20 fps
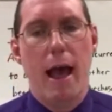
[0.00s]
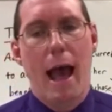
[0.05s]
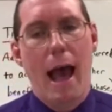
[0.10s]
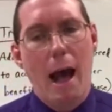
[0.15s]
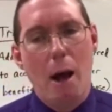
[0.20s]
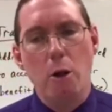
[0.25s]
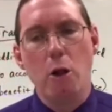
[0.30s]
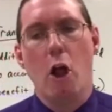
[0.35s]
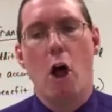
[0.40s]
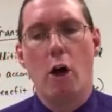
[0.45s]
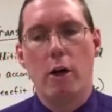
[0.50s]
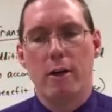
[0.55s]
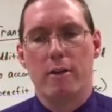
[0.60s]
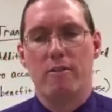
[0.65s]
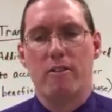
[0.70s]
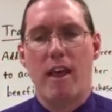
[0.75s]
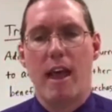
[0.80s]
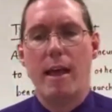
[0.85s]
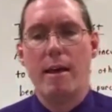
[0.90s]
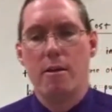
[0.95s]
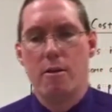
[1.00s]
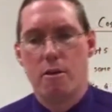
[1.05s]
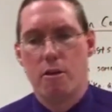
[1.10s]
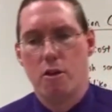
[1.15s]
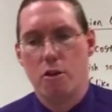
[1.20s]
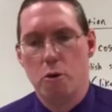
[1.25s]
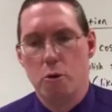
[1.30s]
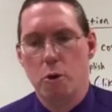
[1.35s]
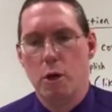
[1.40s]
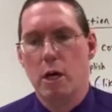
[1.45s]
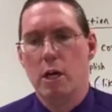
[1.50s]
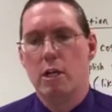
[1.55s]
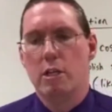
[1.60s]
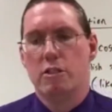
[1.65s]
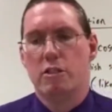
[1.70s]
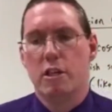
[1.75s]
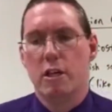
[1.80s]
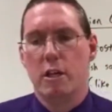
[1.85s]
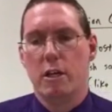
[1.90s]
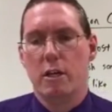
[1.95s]
how long it takes you
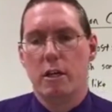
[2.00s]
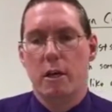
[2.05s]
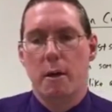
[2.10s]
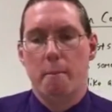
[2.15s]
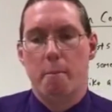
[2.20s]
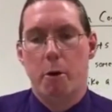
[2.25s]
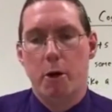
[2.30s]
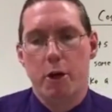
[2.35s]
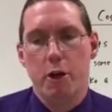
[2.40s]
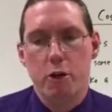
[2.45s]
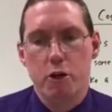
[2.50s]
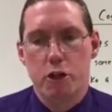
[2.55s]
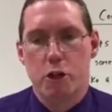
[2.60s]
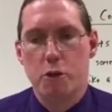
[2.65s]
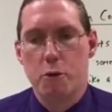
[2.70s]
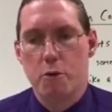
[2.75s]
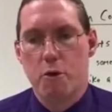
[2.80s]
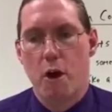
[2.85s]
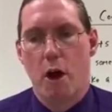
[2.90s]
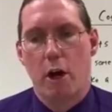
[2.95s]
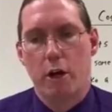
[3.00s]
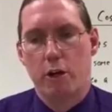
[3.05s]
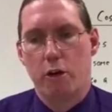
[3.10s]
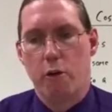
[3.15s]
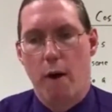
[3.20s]
to put your shoes on,